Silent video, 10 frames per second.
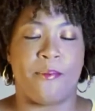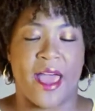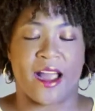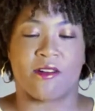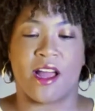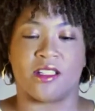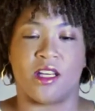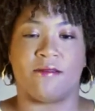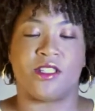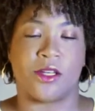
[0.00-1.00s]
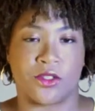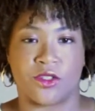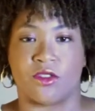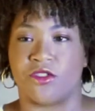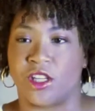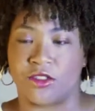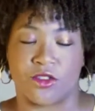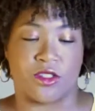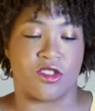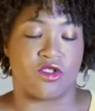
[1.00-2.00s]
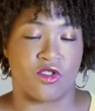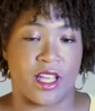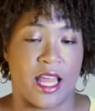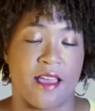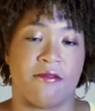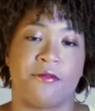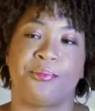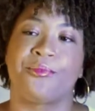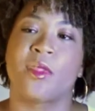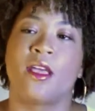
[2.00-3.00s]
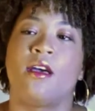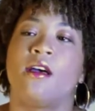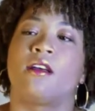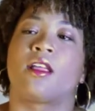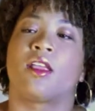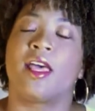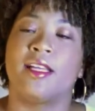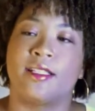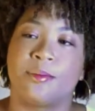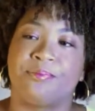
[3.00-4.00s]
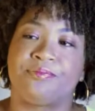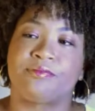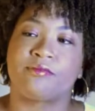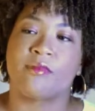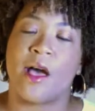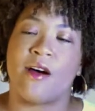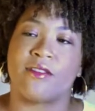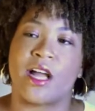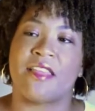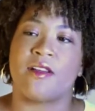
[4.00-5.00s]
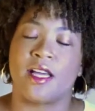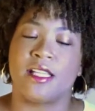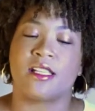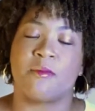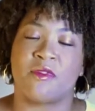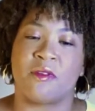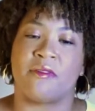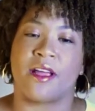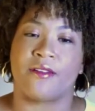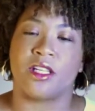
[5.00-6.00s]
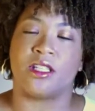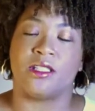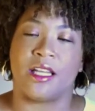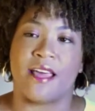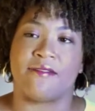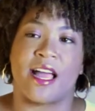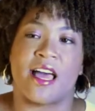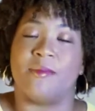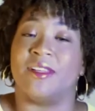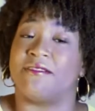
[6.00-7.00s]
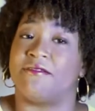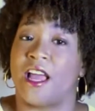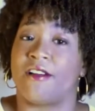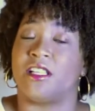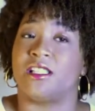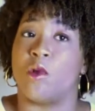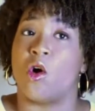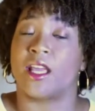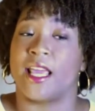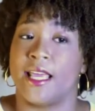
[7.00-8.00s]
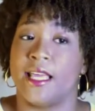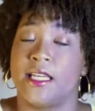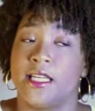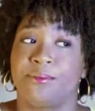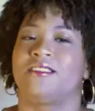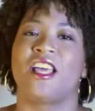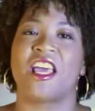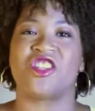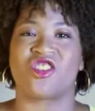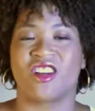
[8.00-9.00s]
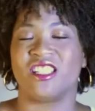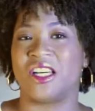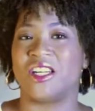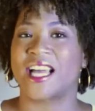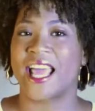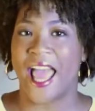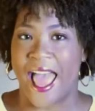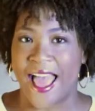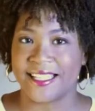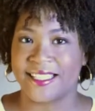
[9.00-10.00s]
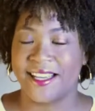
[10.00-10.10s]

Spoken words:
background of shelters on shelters and stray life. Kit, however, I think he's come from a very good life. I got him as a very small kitten. Is your adult cat